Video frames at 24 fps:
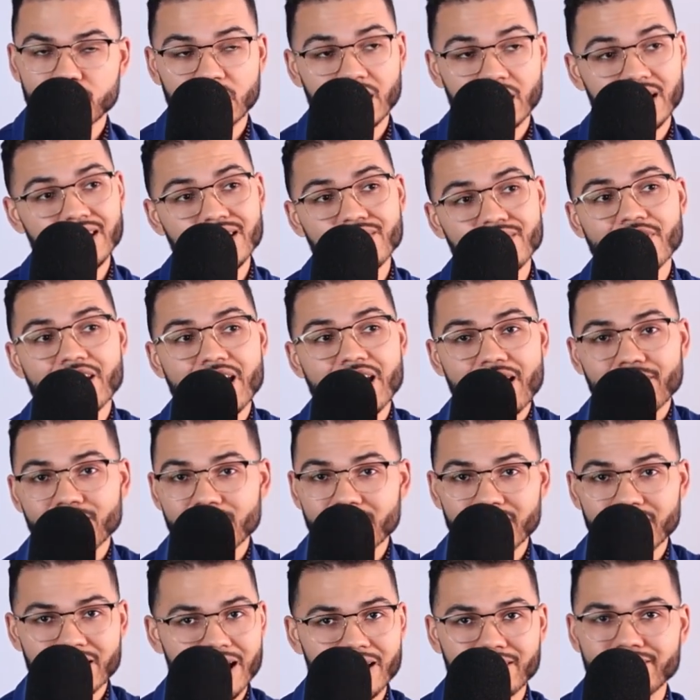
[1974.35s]
And even after
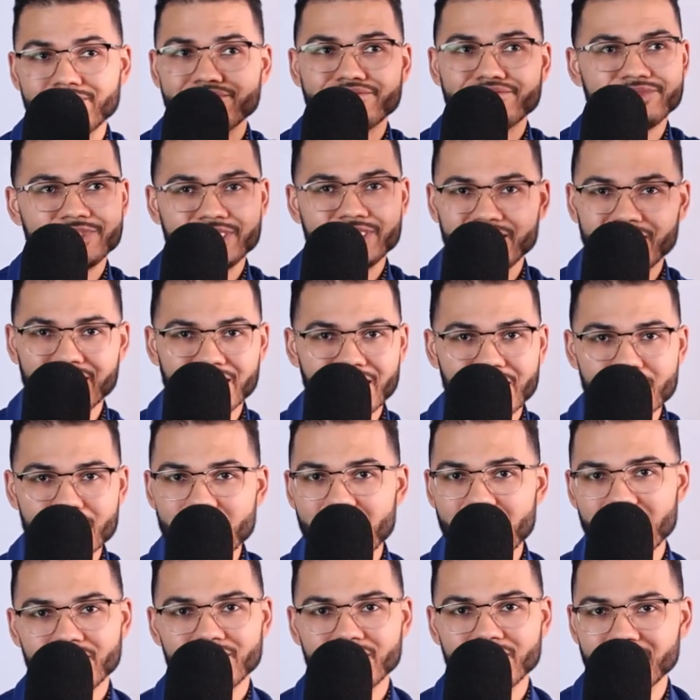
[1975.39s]
that, I'm
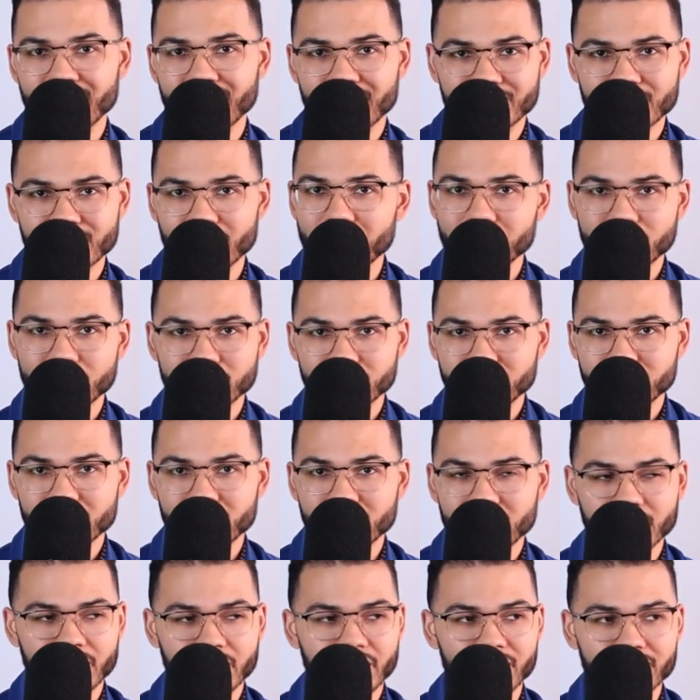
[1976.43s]
not even going to charge them
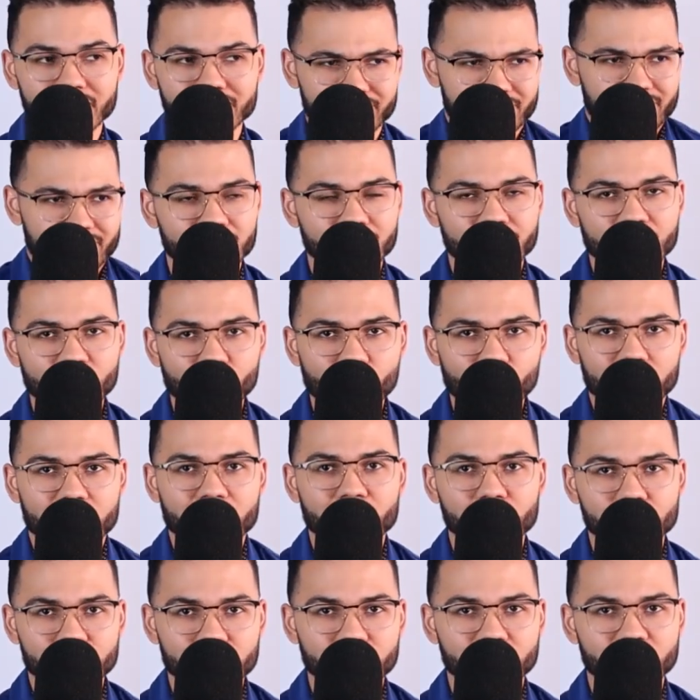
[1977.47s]
again been working
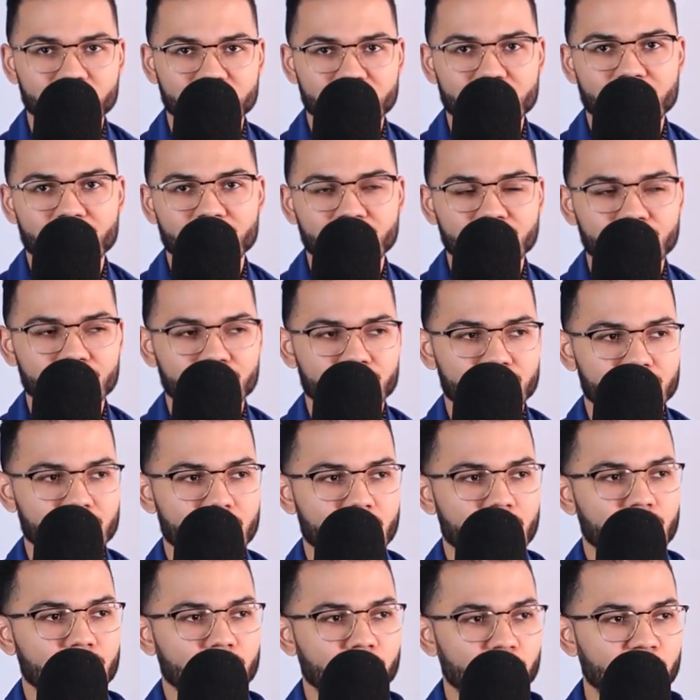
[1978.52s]
with you for seven years.
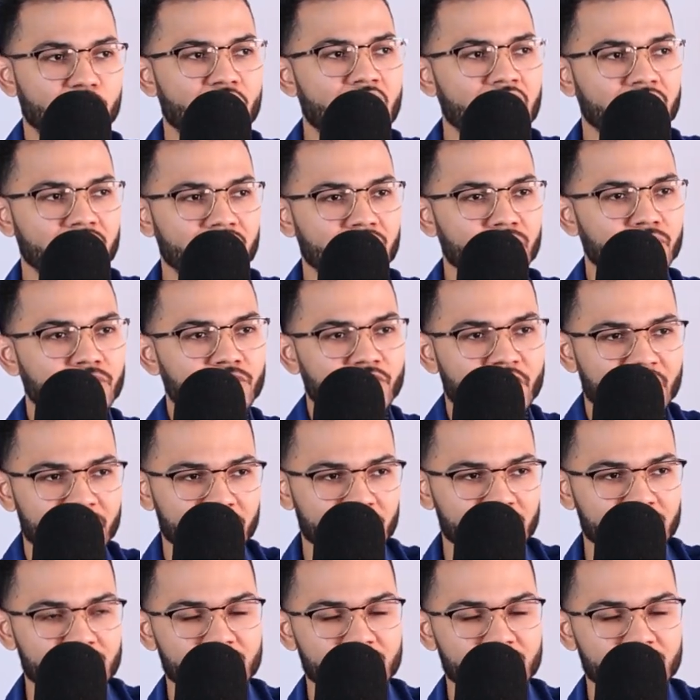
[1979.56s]
You're probably going to invite me to the